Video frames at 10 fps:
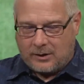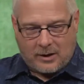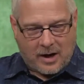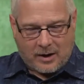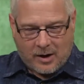they're
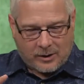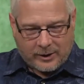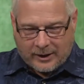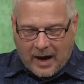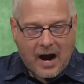not
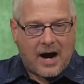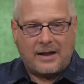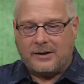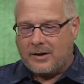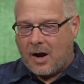honoring
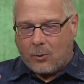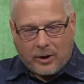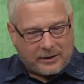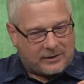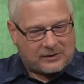God, they're not
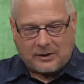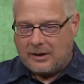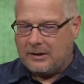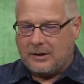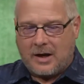
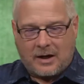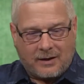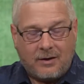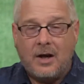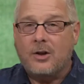witnessing, they're not giving.